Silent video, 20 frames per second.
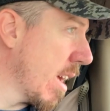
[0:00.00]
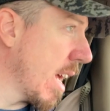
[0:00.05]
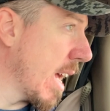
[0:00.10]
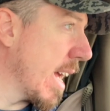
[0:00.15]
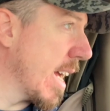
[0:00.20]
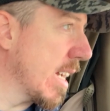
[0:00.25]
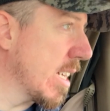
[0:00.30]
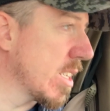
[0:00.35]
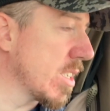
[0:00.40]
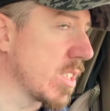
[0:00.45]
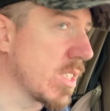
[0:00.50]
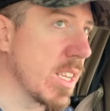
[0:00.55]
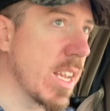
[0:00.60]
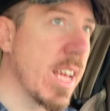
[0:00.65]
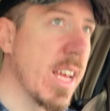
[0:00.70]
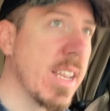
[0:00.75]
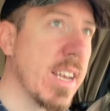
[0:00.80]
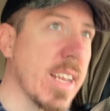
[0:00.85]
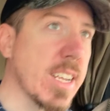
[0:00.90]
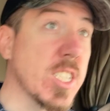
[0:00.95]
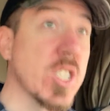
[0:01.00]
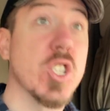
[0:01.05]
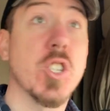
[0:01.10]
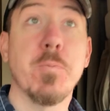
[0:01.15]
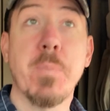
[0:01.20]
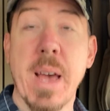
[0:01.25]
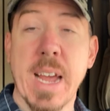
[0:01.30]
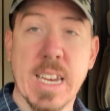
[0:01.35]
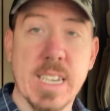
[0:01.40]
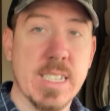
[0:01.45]
has an
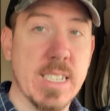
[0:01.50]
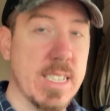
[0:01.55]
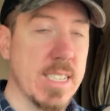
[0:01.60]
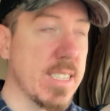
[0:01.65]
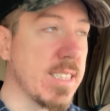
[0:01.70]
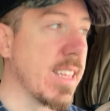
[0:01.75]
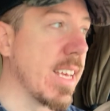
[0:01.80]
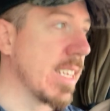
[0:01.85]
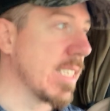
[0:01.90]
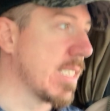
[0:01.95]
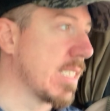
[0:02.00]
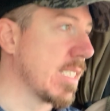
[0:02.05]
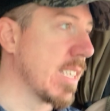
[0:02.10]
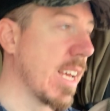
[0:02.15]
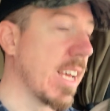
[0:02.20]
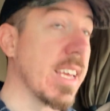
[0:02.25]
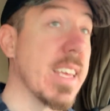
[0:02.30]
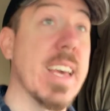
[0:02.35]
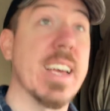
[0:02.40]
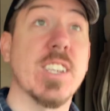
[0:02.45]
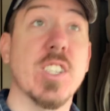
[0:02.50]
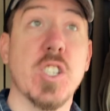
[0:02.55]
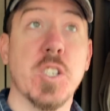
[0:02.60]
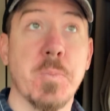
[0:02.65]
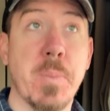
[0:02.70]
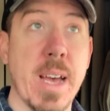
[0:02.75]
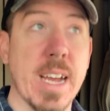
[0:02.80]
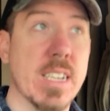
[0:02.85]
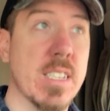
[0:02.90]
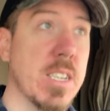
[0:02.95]
expected, they say,
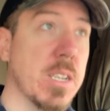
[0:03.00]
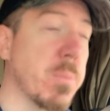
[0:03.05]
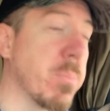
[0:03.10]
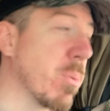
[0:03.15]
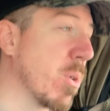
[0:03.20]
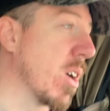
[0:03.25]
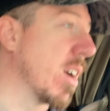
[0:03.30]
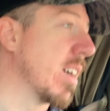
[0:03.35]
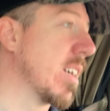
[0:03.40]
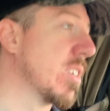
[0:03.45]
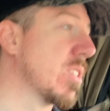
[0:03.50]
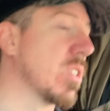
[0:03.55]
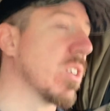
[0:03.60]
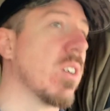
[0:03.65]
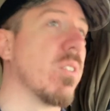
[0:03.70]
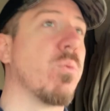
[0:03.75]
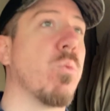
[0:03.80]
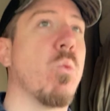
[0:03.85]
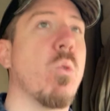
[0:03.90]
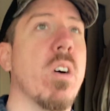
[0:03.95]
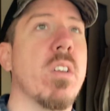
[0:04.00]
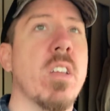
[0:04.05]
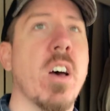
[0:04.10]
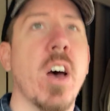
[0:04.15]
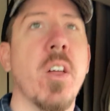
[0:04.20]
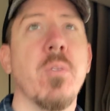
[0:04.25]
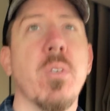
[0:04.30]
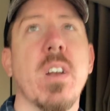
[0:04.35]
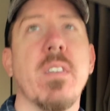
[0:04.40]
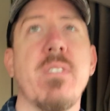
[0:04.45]
expected price of
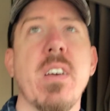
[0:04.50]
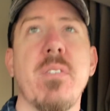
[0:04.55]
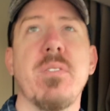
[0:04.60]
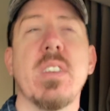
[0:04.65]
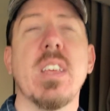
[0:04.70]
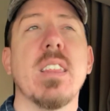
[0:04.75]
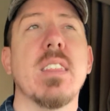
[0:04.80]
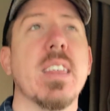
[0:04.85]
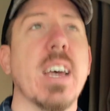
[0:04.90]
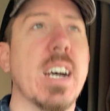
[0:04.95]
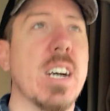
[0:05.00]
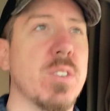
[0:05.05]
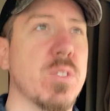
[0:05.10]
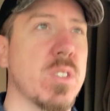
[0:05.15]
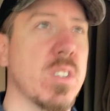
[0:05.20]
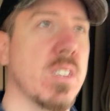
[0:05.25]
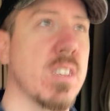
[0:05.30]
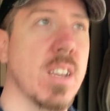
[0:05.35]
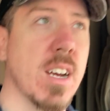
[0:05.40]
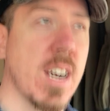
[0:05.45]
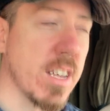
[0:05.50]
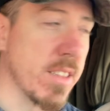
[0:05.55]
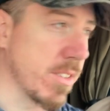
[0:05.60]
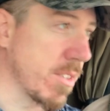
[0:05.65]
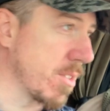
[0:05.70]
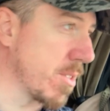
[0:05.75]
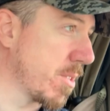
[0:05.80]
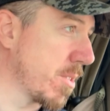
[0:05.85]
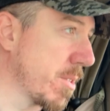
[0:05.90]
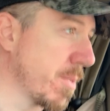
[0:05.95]

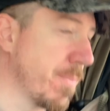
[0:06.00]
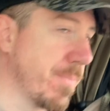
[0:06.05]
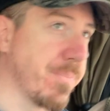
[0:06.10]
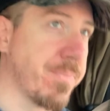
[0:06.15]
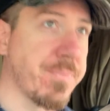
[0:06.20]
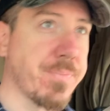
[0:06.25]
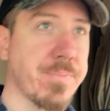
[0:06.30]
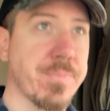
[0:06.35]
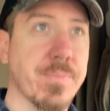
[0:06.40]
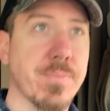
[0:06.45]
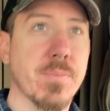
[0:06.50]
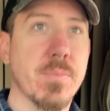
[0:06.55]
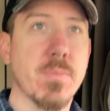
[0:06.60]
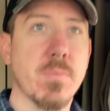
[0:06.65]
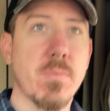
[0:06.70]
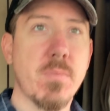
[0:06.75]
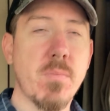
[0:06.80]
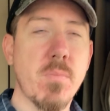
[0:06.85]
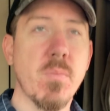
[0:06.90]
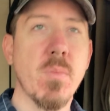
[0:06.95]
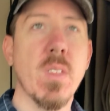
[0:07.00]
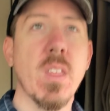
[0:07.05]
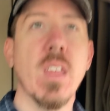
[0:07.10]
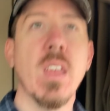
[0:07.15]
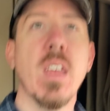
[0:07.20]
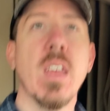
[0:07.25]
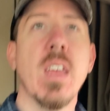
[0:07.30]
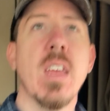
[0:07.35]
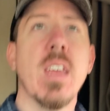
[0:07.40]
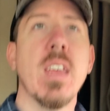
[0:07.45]

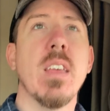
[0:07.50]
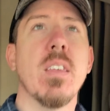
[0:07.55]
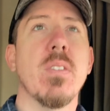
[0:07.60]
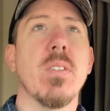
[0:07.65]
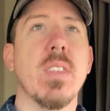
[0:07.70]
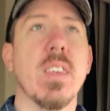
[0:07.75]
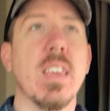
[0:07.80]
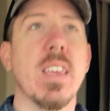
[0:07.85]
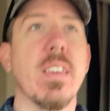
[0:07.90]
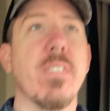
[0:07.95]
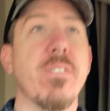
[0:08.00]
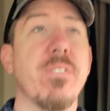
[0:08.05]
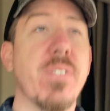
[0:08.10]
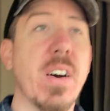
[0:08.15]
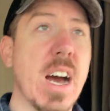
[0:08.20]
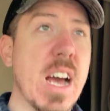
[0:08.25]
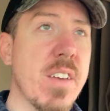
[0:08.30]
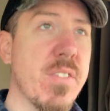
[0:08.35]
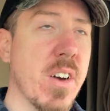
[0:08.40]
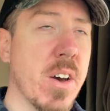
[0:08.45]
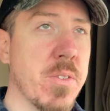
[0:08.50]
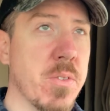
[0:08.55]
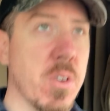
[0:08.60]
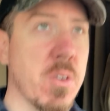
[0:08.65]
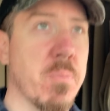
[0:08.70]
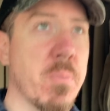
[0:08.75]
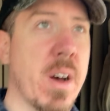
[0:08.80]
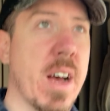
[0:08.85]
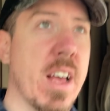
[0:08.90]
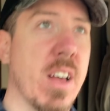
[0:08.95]
$150,000. The
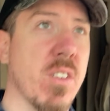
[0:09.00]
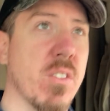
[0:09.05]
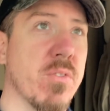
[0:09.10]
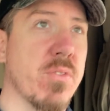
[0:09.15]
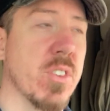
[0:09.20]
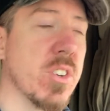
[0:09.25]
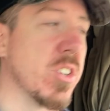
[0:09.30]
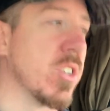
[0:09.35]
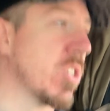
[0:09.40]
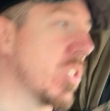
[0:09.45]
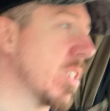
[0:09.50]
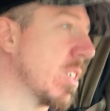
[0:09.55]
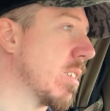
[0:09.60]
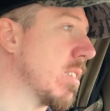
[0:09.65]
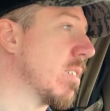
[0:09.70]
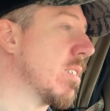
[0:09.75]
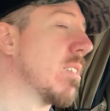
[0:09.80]
500-mile version